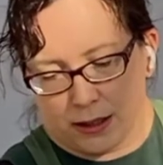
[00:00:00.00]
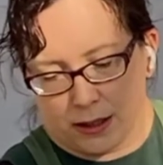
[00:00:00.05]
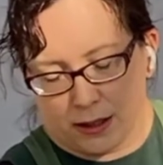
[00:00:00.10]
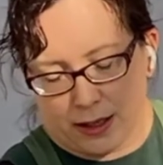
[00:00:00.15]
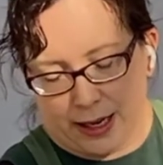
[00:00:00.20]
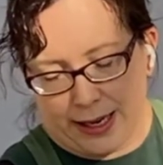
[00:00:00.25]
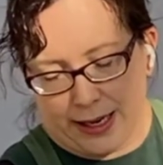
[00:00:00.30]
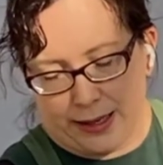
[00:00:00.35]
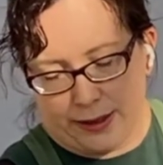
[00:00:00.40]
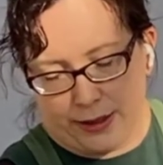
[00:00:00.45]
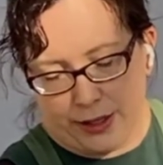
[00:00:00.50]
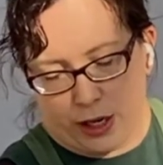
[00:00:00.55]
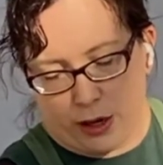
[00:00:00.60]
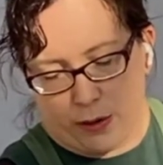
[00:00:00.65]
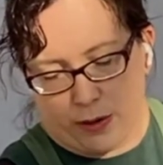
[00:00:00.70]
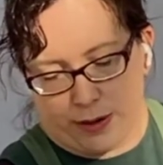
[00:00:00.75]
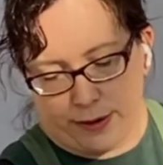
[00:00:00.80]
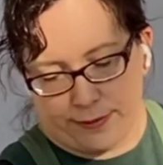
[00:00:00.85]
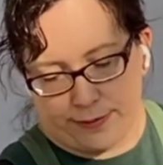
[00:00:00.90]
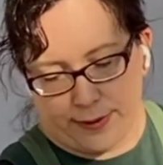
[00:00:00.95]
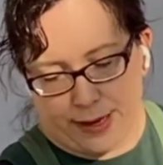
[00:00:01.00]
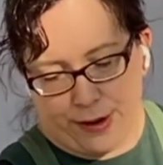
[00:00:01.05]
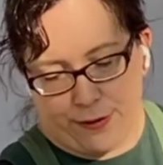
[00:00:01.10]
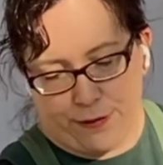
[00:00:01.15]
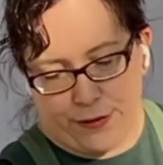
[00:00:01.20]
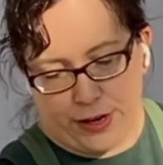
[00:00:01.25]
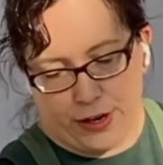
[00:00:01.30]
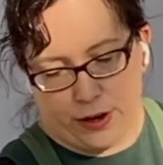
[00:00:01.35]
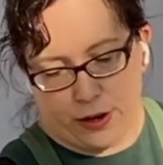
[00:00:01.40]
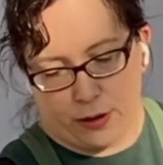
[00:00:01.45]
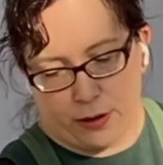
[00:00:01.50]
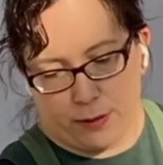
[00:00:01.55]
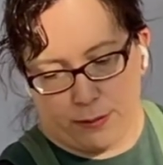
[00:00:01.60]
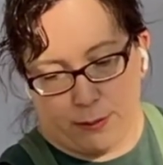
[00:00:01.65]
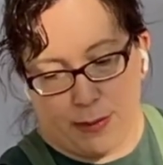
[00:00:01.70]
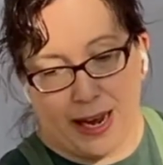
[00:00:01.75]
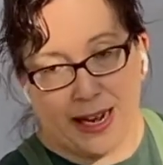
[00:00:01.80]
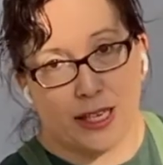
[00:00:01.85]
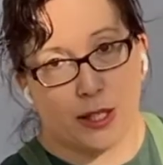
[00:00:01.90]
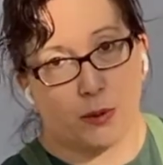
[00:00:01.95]
I figured
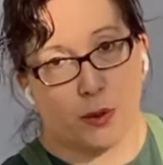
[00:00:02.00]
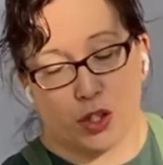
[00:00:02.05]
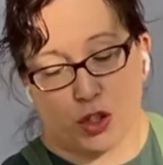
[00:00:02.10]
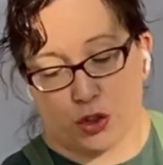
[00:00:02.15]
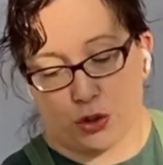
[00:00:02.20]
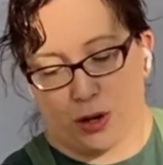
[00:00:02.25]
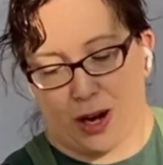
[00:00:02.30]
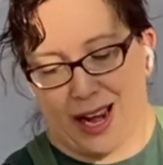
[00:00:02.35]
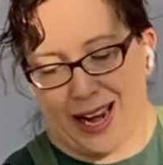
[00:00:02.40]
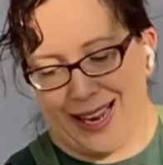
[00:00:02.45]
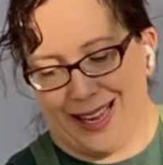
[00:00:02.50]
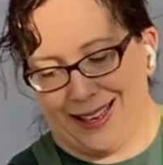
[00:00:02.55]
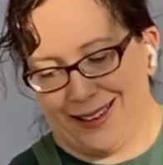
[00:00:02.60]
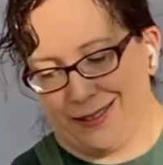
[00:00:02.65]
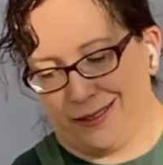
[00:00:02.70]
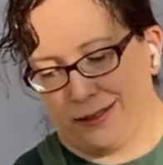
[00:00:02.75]
might as well try it.